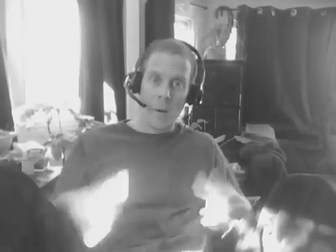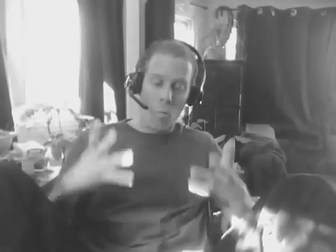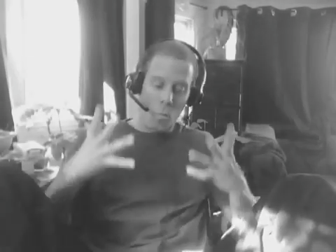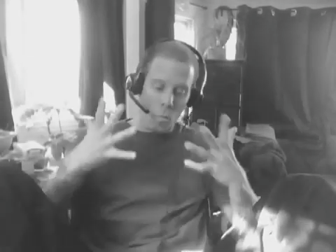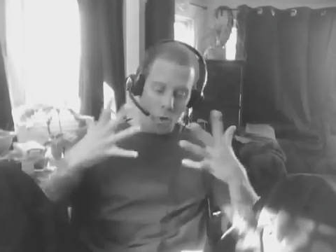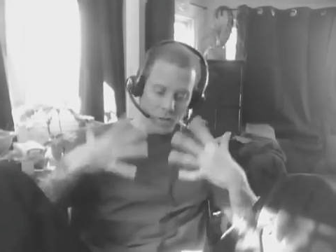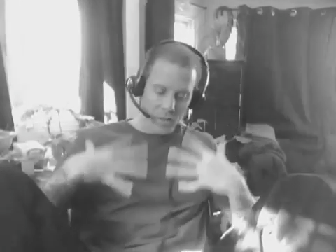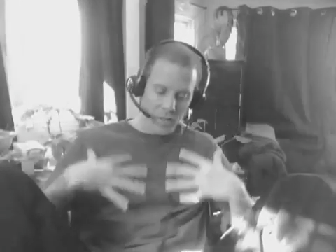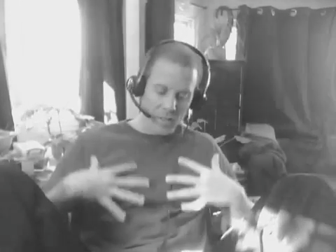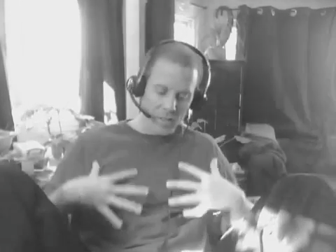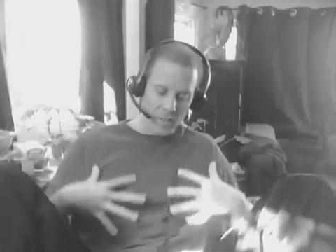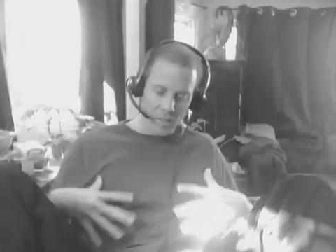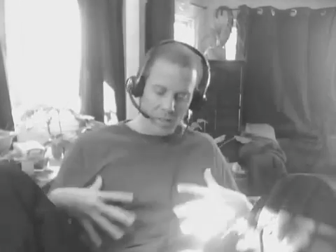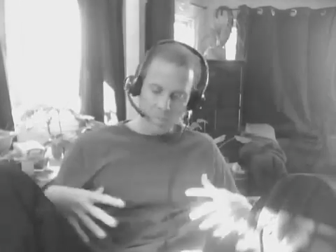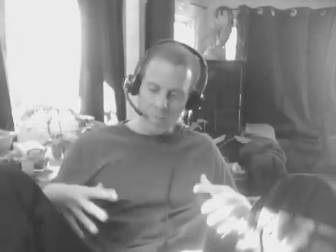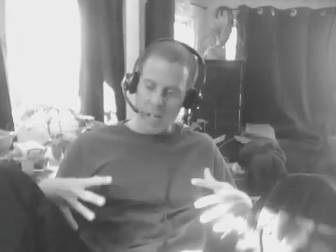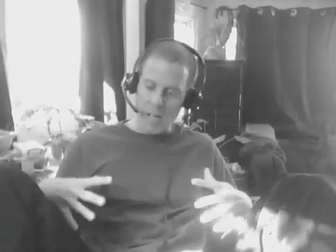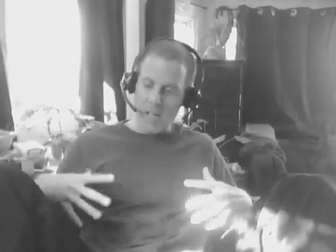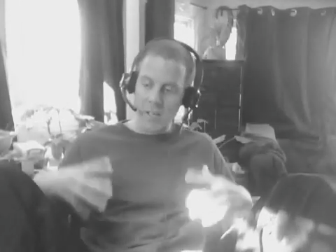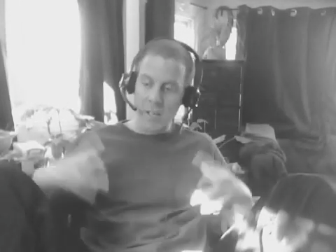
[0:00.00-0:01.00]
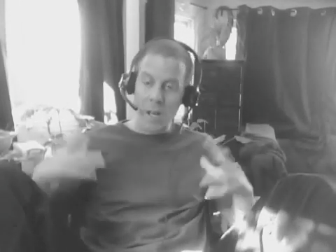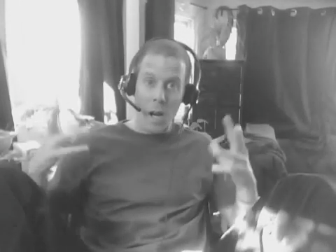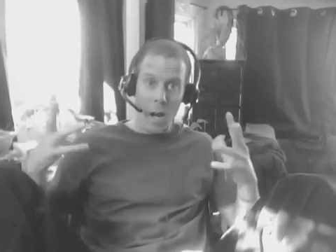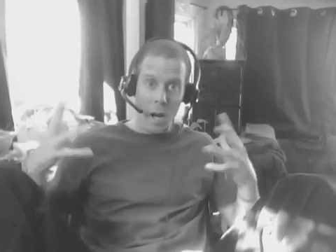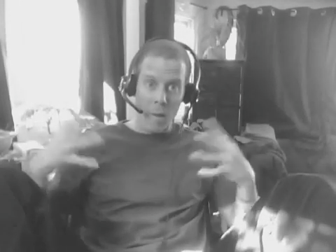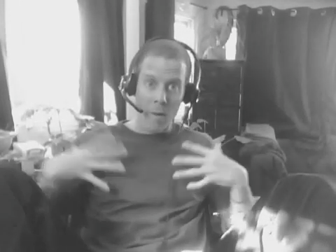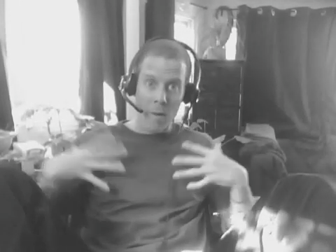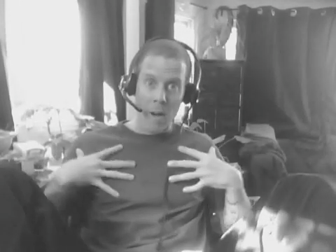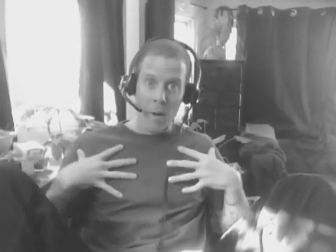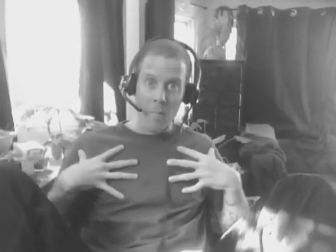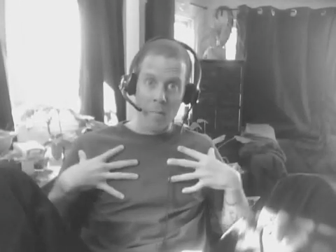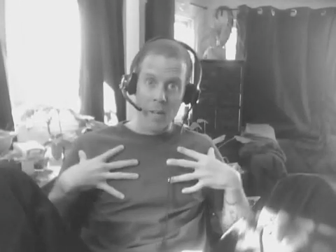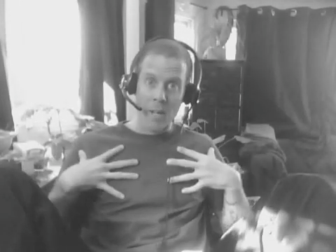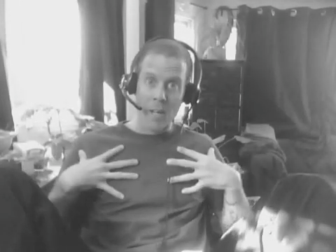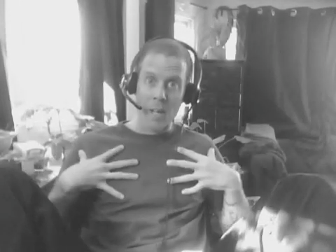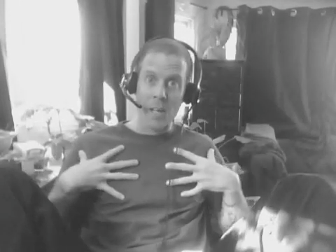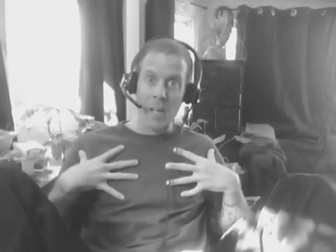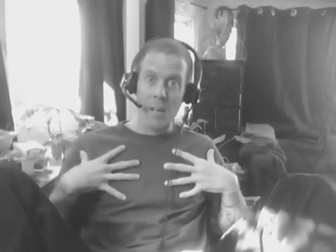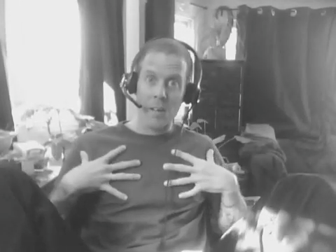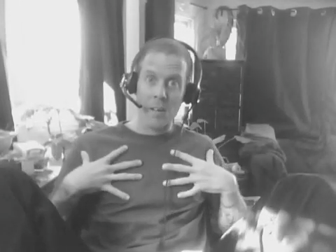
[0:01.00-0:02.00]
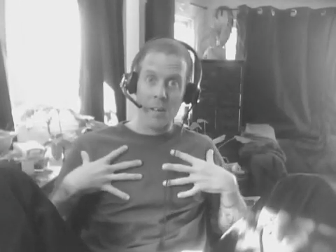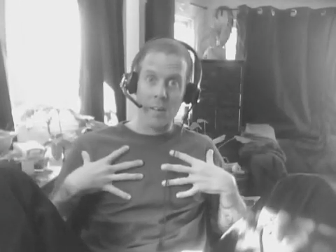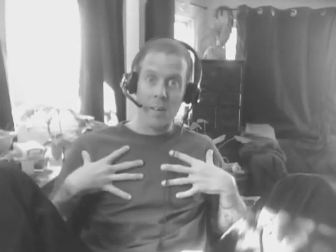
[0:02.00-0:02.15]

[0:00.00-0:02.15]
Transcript: What does this mean about me?